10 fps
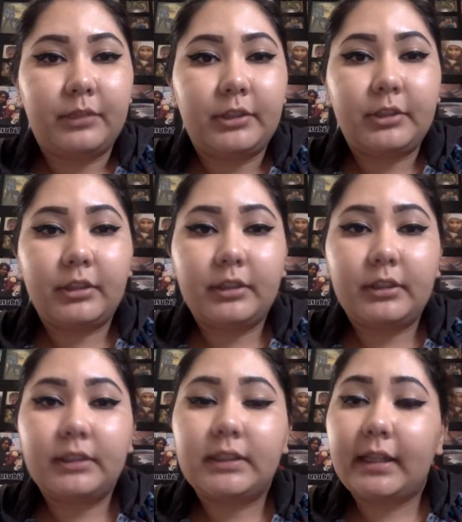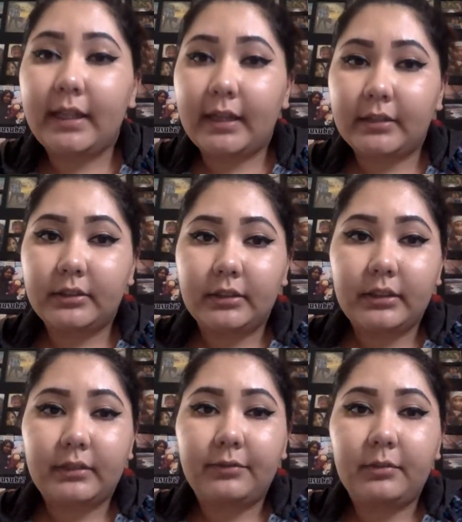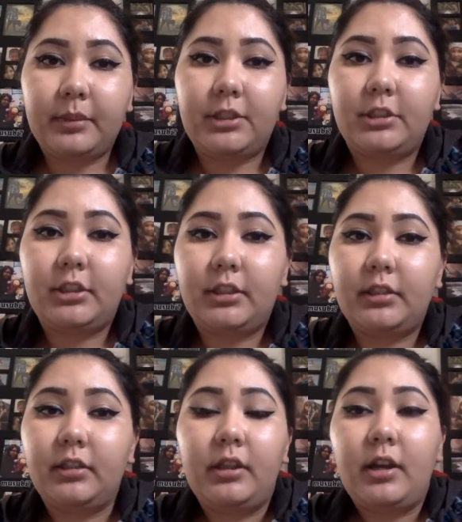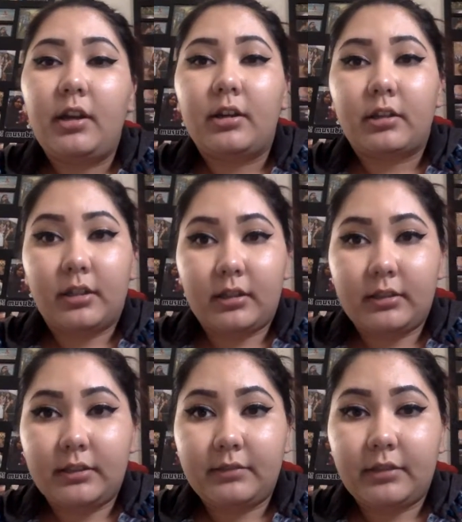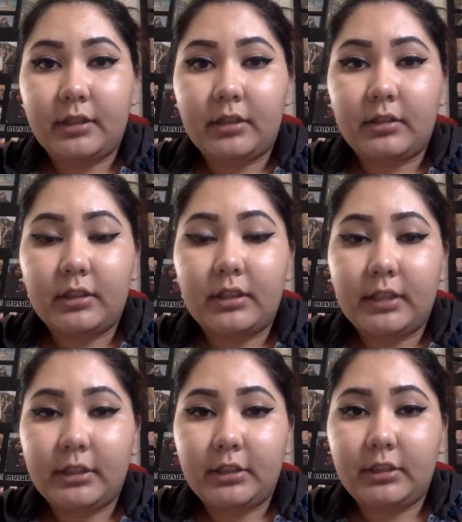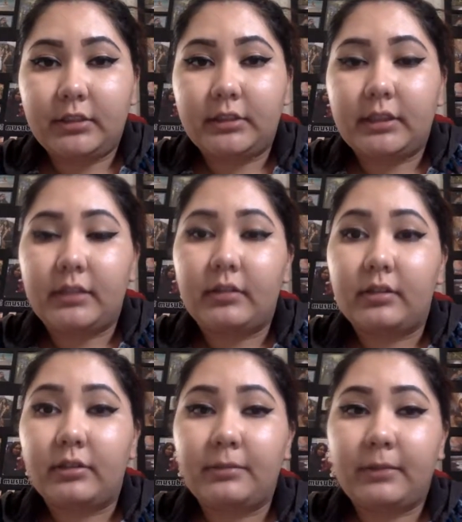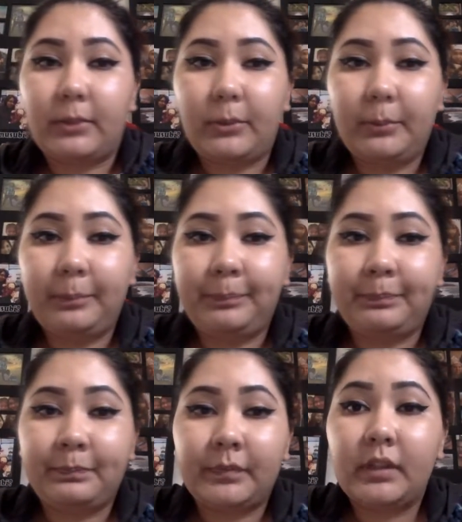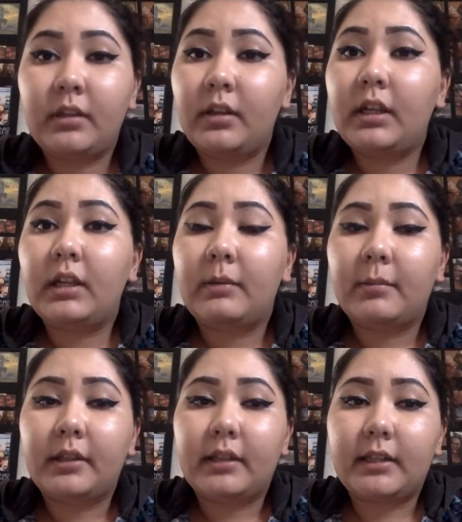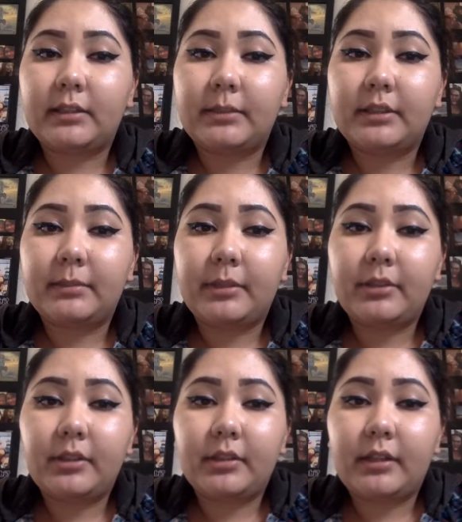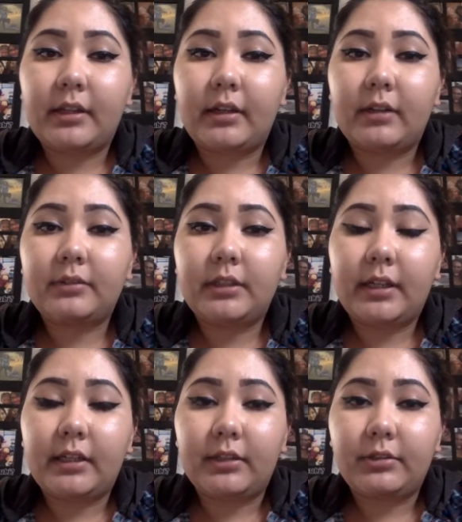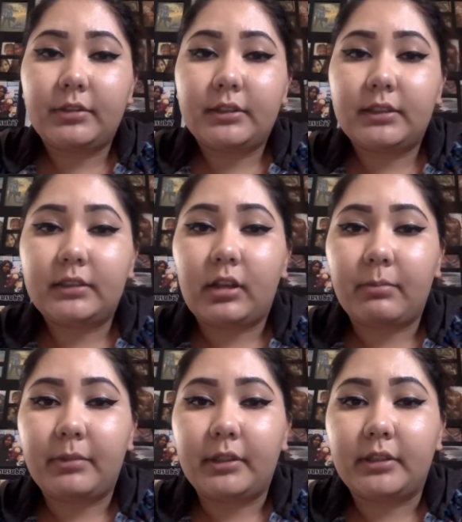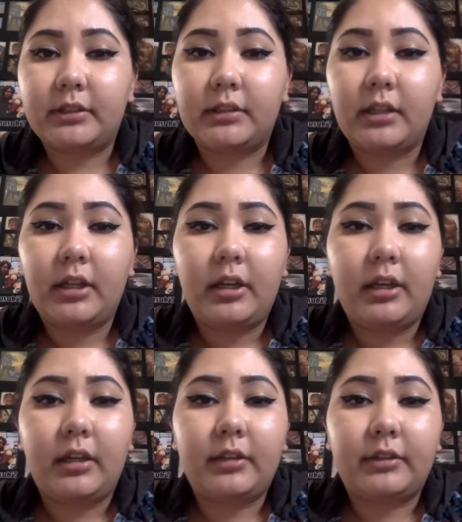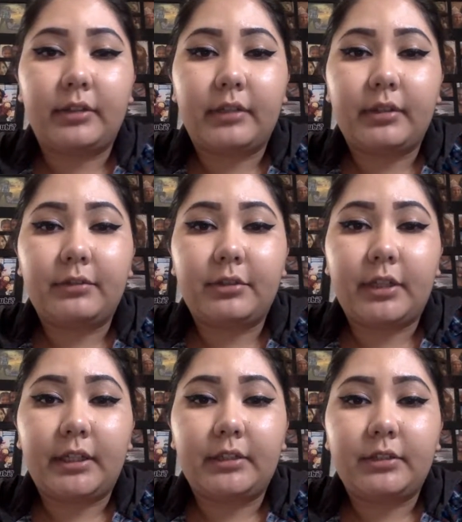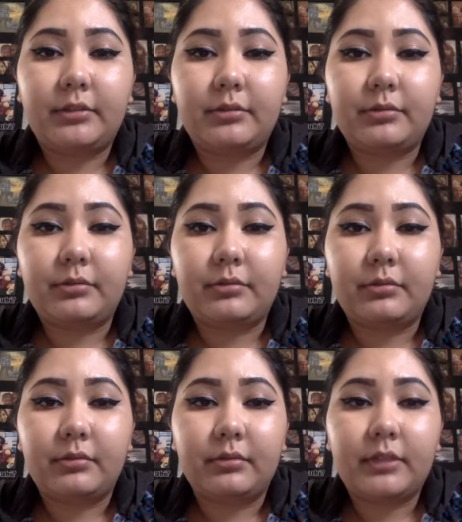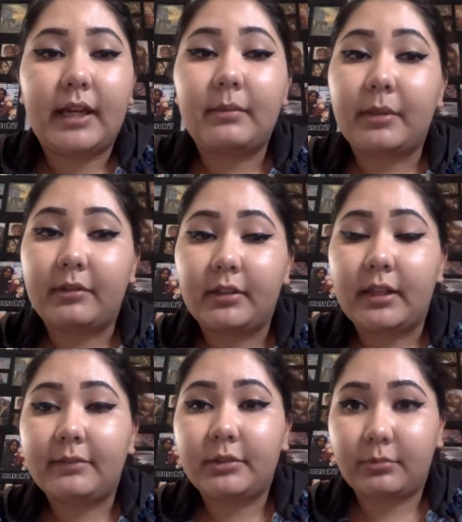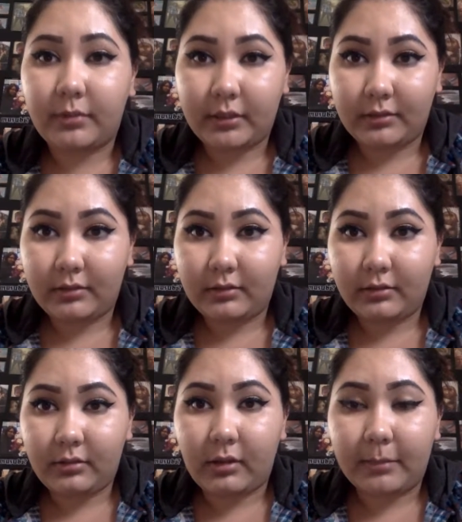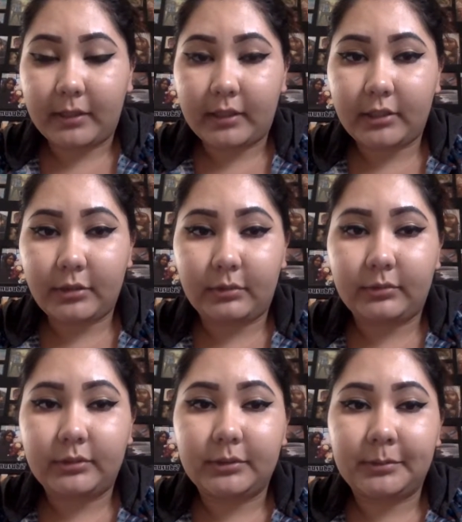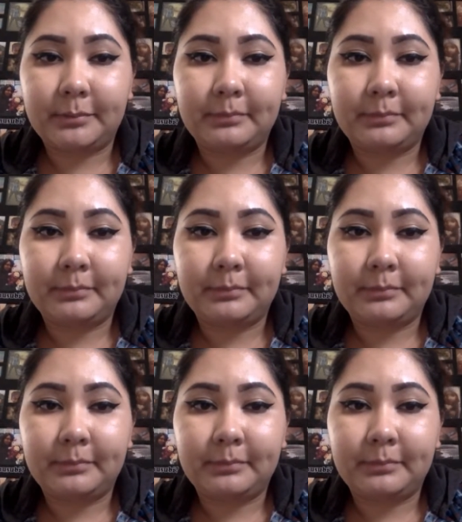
Instructors said I had good information, good narrative connections, and a good flow. My classmates mentioned that I often had interesting topics and a great way of trying to tie my real life to what topic I chose.